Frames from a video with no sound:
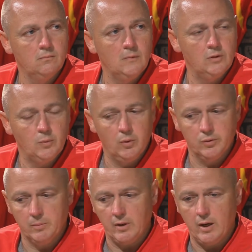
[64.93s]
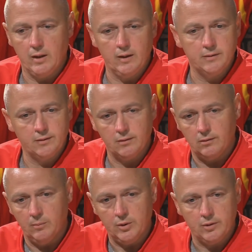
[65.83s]
As we go to some of the highlights,
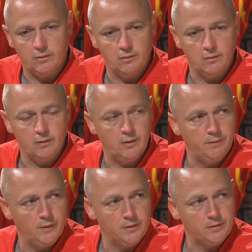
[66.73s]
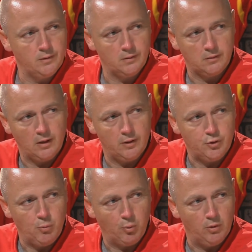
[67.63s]
you mentioned the defense, kind
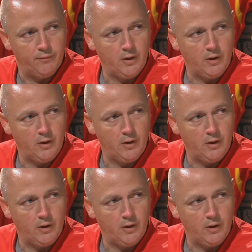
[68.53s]
of two prolific